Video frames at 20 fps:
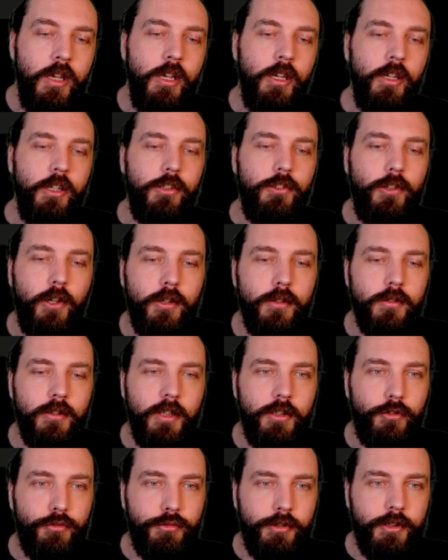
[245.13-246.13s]
So
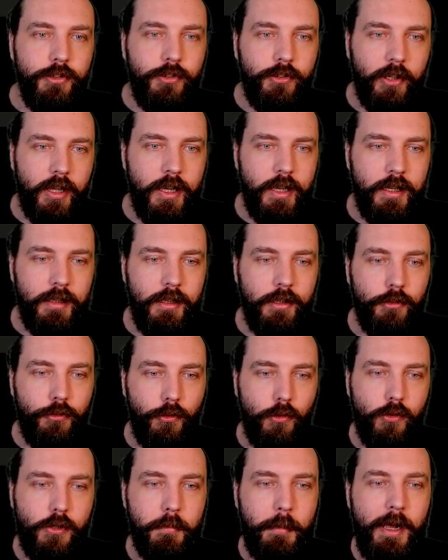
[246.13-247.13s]
let's reset and let's
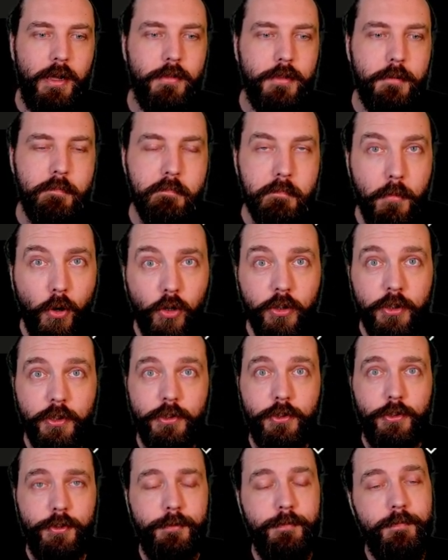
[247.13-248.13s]
talk about the
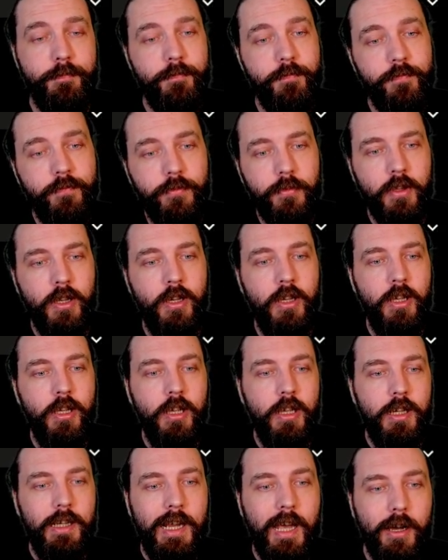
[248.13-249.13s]
modded.
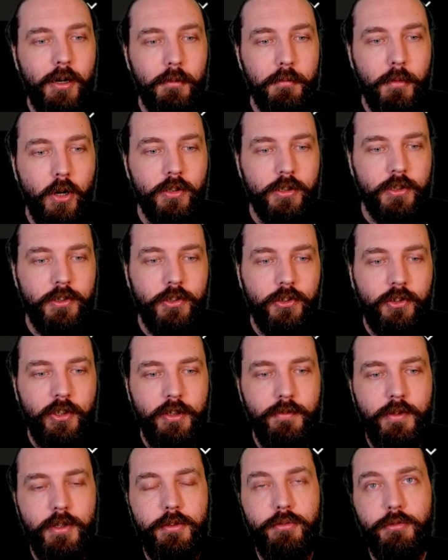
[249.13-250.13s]
Now modded, the
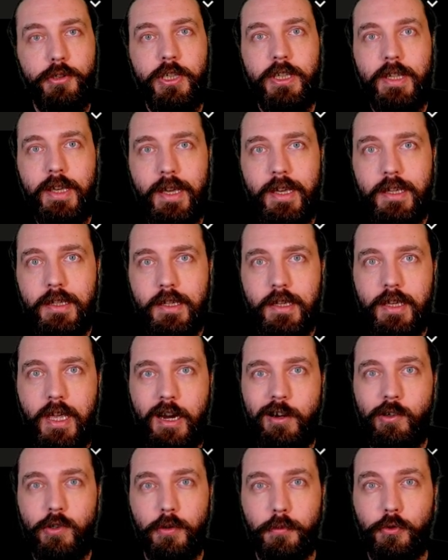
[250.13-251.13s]
CV3K can
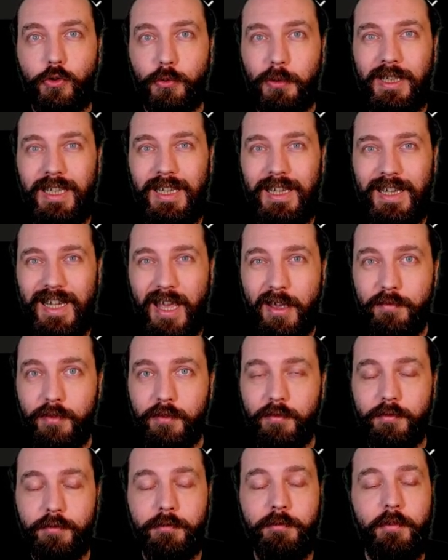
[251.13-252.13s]
carry up to
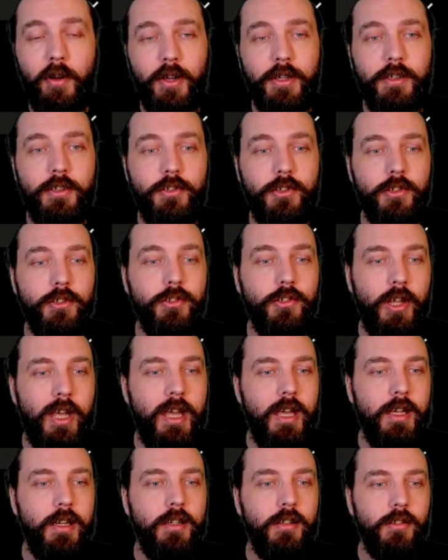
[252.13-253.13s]
11 fighters
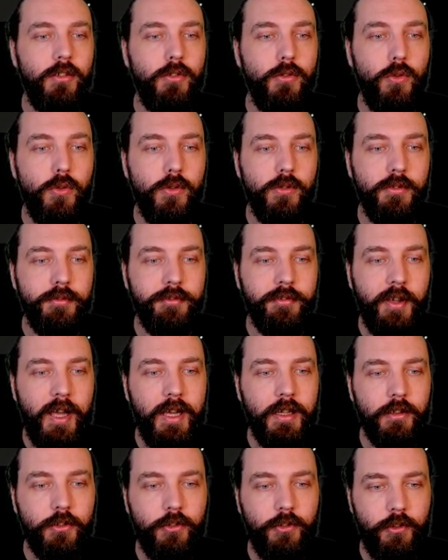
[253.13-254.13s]
and
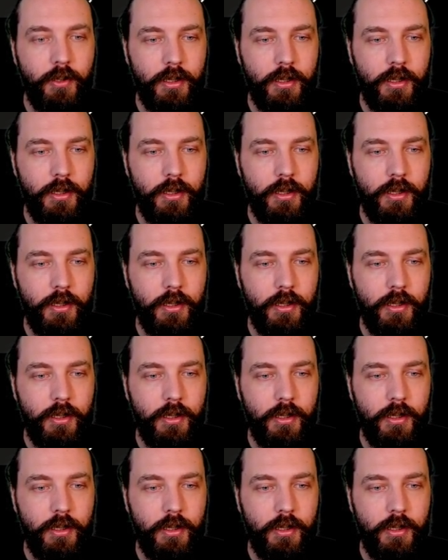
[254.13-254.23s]
corvettes.